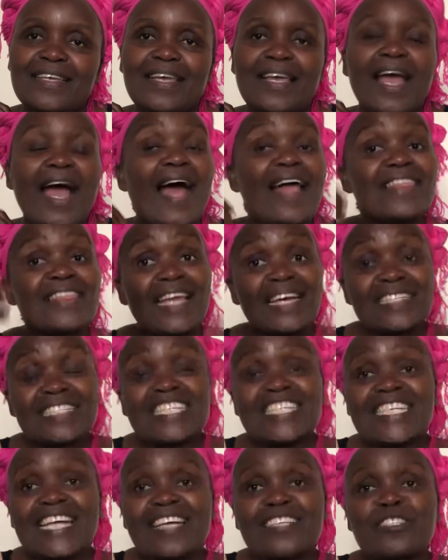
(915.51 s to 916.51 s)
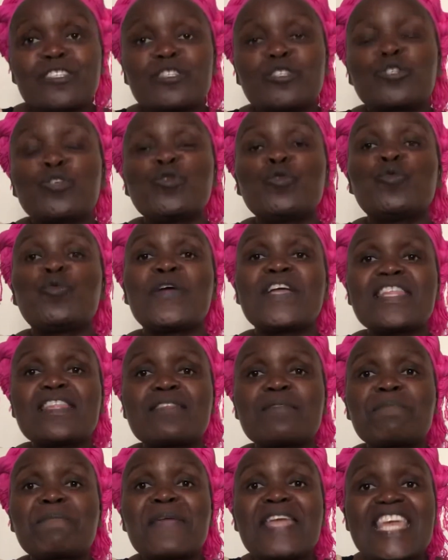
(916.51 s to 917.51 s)
And that starts you
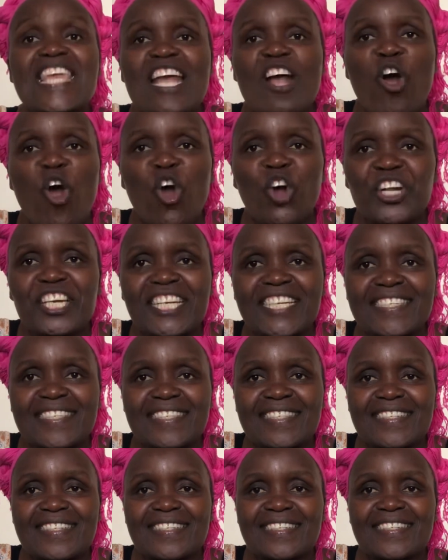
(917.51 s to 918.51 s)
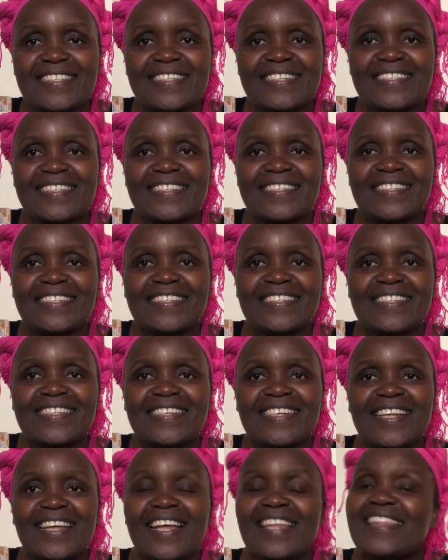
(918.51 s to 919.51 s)
with being honest.
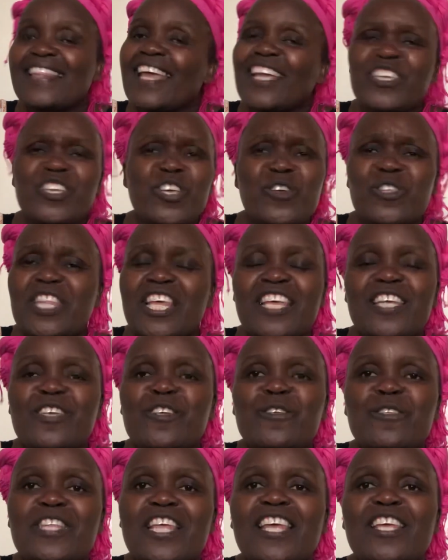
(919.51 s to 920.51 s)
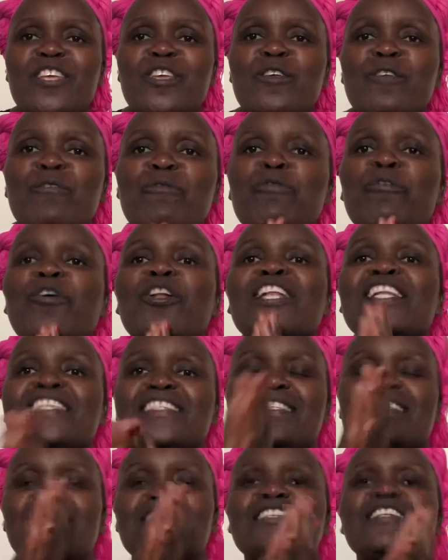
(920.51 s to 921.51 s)
Thank you, thank you, thank you for
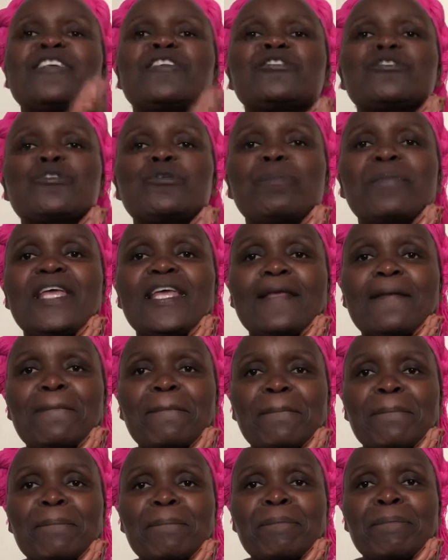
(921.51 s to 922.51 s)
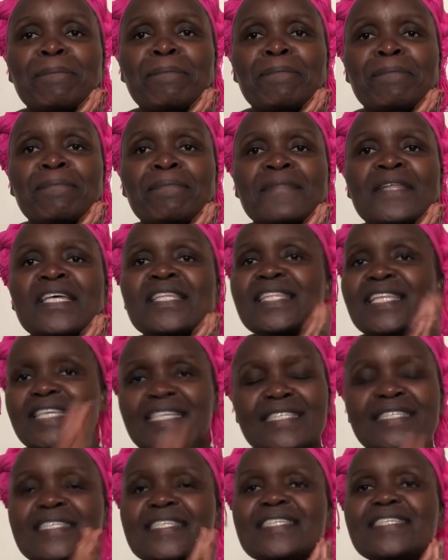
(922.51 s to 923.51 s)
listening to me.
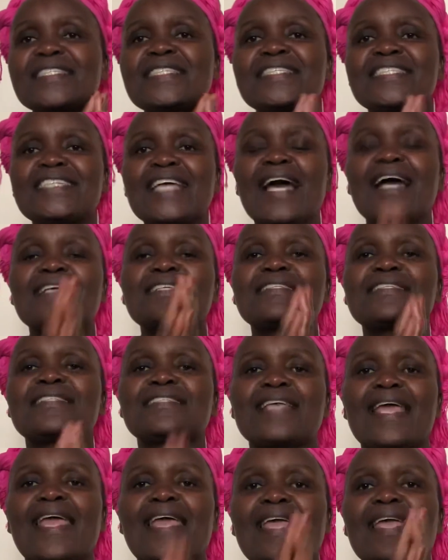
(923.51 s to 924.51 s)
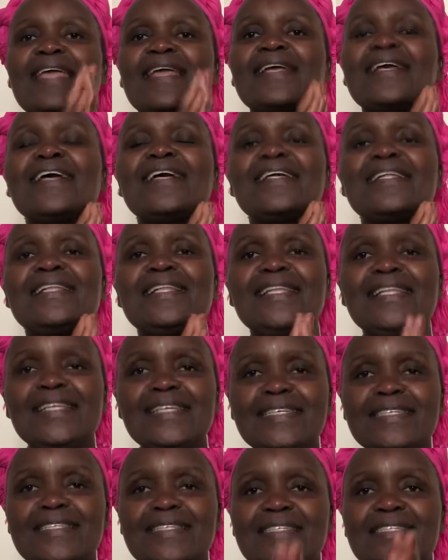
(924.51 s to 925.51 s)
This is just saying,
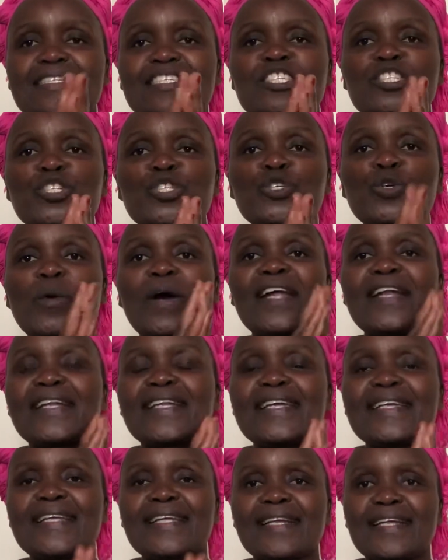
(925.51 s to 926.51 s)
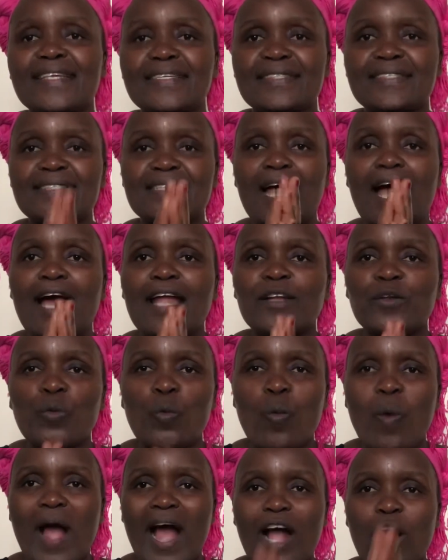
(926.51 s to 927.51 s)
list your regrets and
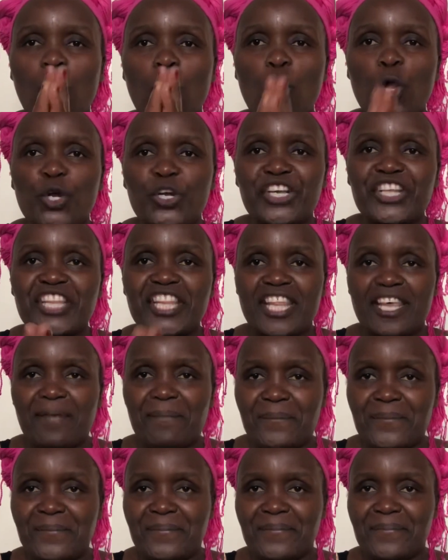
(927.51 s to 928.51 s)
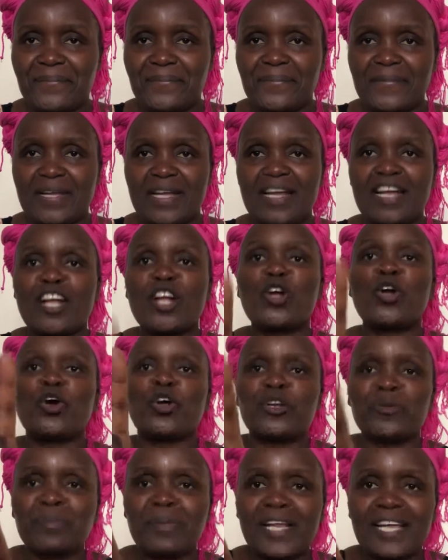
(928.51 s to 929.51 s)
work on them.
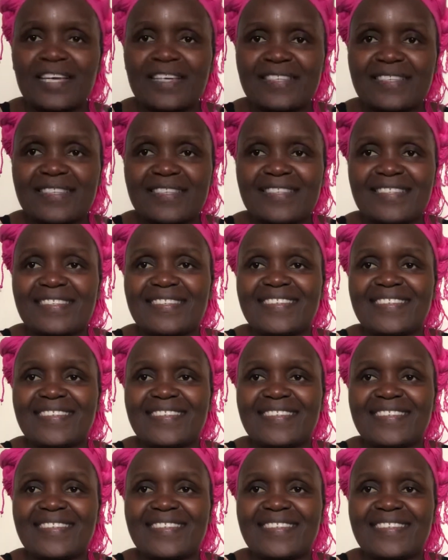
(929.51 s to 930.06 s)
God bless.